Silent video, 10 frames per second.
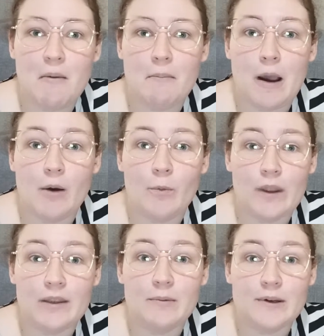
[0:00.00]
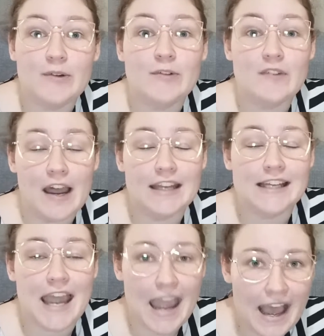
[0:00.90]
but we will find
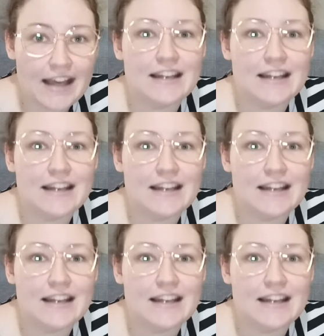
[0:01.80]
out